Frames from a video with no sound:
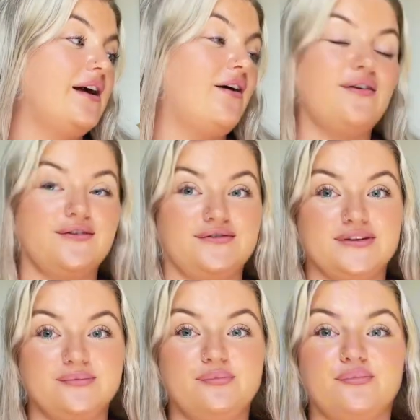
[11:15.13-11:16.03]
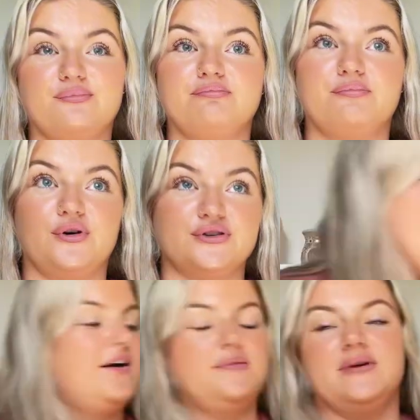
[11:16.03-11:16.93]
all of them.
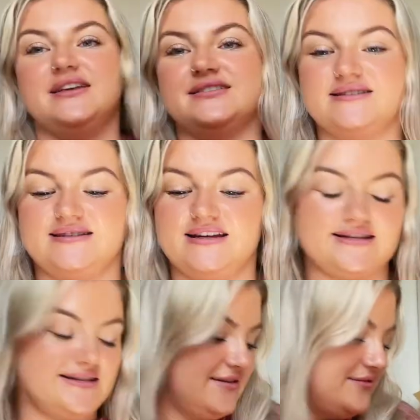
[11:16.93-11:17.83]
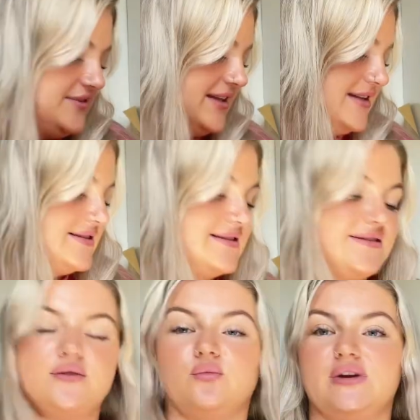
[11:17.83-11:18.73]
But I made 6 of these
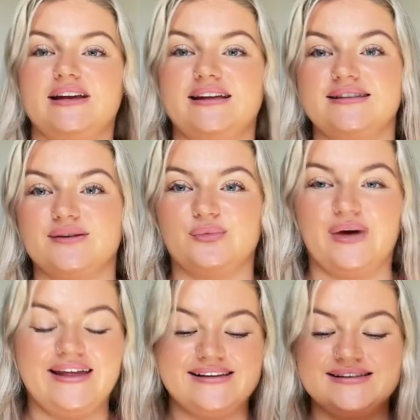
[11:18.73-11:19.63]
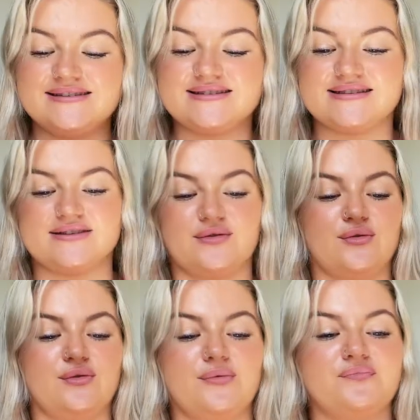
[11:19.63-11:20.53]
Willy the Whales.
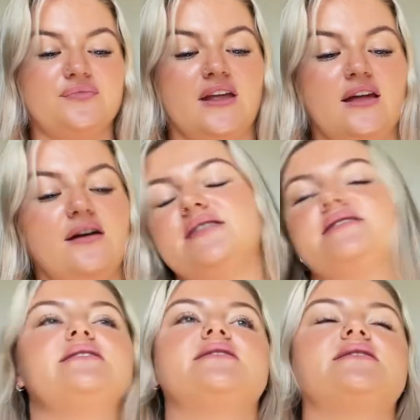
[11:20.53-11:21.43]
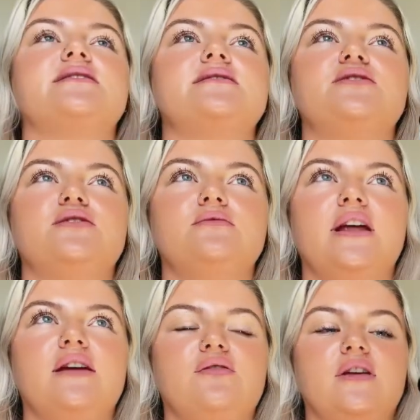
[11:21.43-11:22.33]
So I did 2
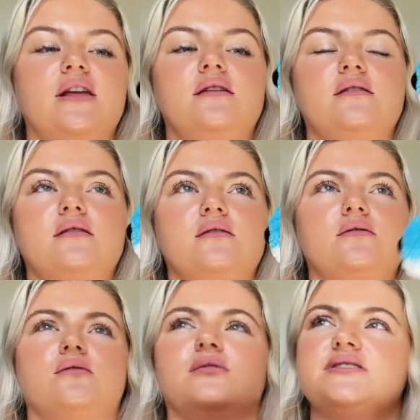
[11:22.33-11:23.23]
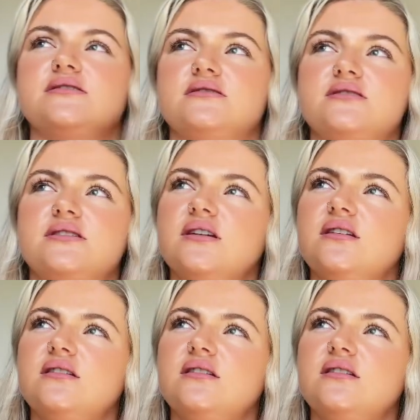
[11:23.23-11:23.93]
navy. No, I didn't, did I?